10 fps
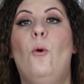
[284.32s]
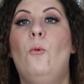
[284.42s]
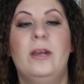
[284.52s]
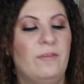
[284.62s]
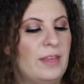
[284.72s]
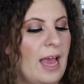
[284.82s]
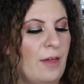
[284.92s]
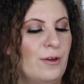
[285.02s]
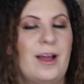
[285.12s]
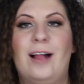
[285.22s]
One of the
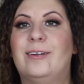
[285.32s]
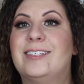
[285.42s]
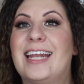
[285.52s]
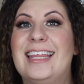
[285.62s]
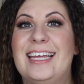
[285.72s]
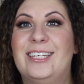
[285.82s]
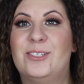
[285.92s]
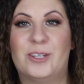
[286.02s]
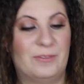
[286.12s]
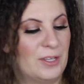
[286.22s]
other colors that I think
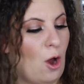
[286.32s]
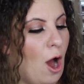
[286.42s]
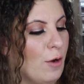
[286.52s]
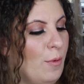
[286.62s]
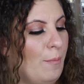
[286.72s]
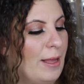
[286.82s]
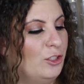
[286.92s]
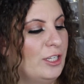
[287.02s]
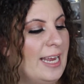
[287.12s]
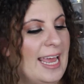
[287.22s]
deserves an honorable
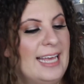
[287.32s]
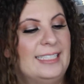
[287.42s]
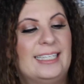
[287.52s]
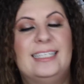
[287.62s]
mention is